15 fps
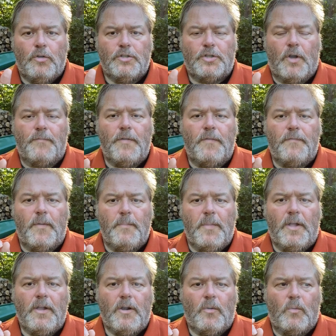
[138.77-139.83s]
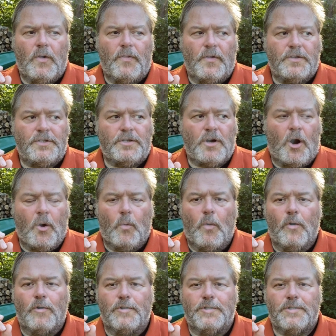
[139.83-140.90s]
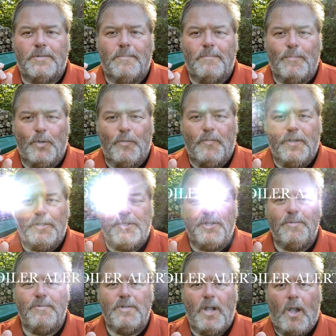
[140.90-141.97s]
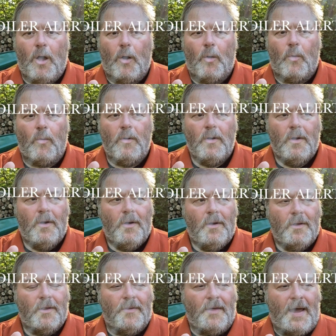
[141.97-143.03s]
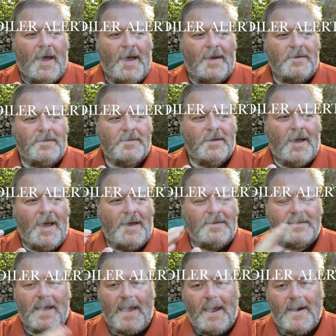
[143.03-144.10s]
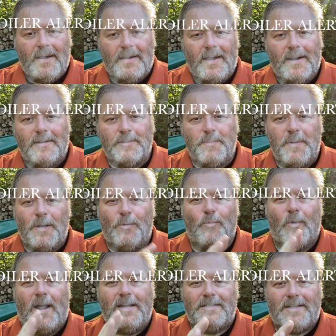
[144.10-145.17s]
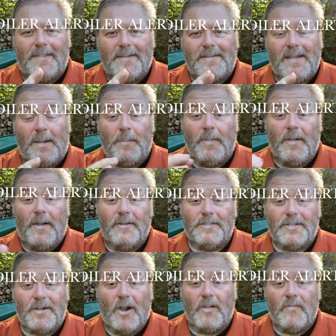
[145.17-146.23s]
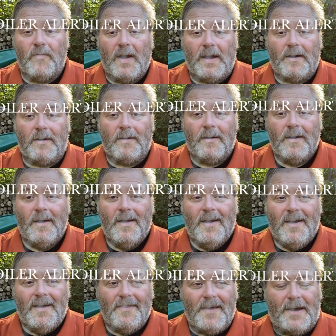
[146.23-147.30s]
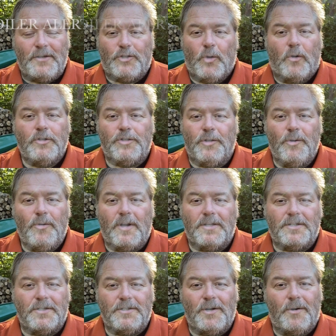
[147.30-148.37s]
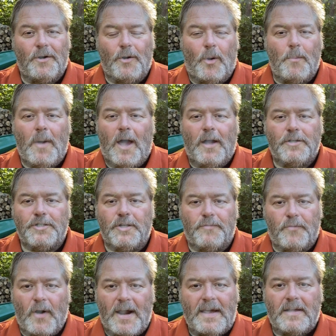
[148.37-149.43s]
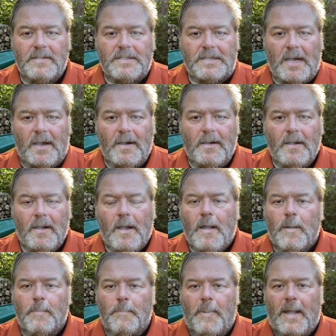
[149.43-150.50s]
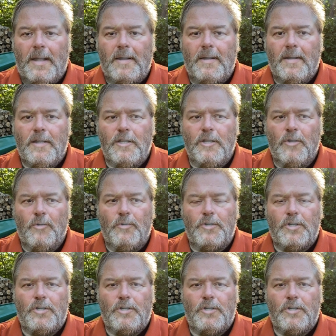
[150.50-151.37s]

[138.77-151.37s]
So if you're familiar with the Star Wars movies, you know that as Anakin is being raised on the table there as Darth Vader, that George Lucas is doing an homage to Frankenstein. But you